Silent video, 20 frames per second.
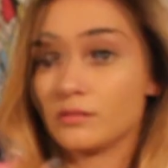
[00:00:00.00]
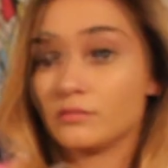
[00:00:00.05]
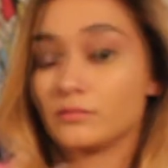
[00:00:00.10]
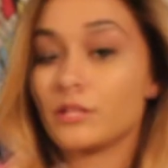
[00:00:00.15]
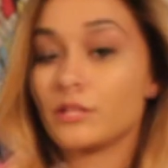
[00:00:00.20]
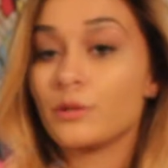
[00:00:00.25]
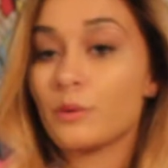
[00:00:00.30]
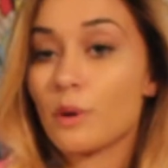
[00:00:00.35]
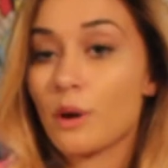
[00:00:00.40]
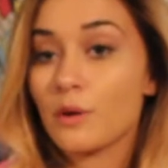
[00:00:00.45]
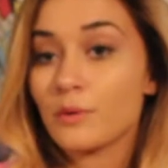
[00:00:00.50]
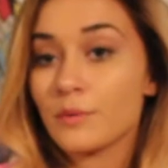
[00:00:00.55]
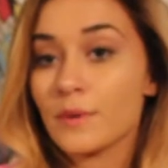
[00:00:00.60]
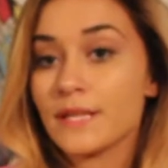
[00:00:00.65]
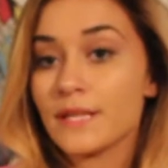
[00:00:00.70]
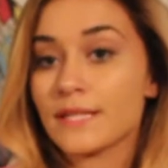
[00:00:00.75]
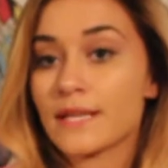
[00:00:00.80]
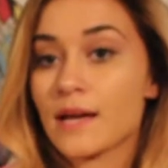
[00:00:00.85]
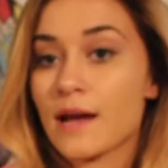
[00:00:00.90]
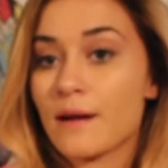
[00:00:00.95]
then you
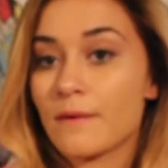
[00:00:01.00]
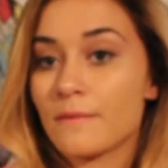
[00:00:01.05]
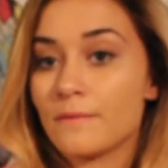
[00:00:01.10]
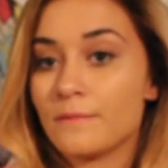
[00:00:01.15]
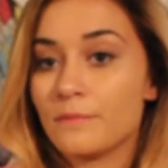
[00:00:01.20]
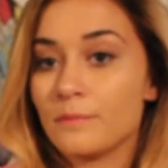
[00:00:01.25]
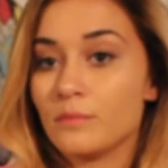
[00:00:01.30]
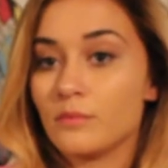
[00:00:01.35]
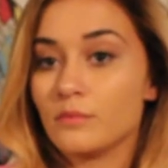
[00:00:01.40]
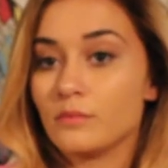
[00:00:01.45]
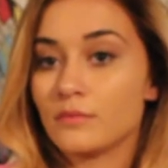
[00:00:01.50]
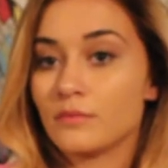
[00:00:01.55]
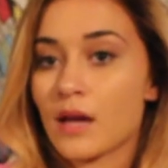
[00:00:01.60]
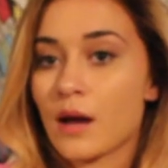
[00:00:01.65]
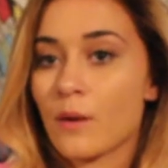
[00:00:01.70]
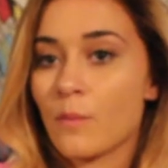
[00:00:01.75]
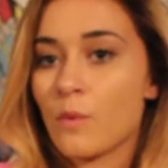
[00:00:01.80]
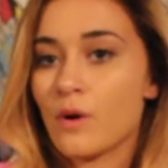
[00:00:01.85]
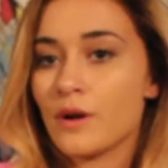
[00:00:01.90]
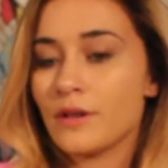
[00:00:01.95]
always have
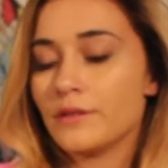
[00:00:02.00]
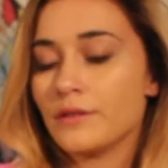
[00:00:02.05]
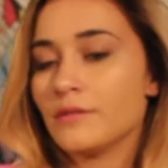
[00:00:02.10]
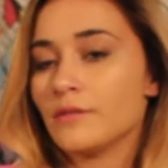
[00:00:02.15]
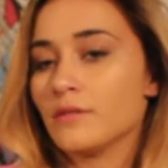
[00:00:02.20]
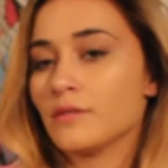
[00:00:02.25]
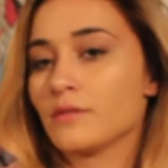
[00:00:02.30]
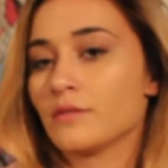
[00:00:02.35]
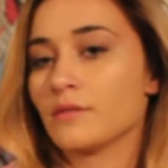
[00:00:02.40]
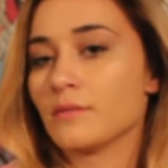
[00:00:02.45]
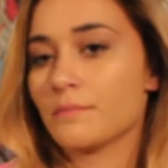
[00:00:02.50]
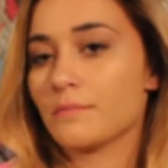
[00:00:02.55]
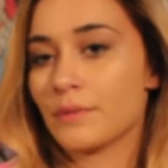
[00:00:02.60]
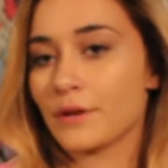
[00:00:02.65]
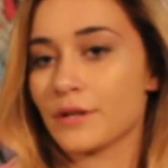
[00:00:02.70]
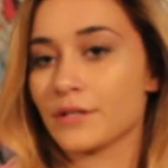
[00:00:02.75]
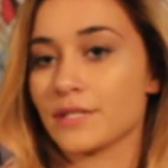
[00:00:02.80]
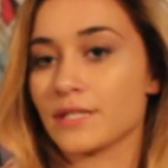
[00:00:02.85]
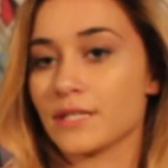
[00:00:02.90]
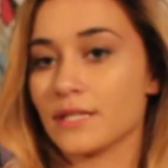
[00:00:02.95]
that one
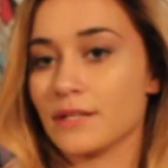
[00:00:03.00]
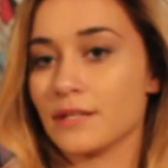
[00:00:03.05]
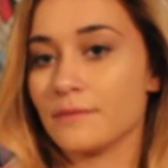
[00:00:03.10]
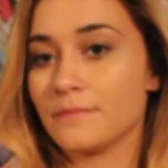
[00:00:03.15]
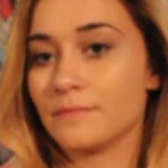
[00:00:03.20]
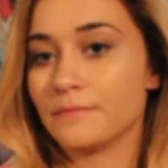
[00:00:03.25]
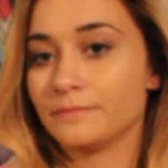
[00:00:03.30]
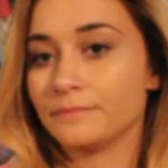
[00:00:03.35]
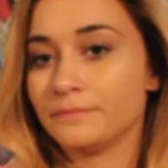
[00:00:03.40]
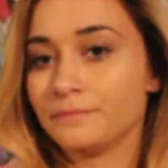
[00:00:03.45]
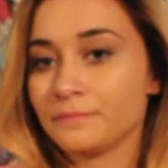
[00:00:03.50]
person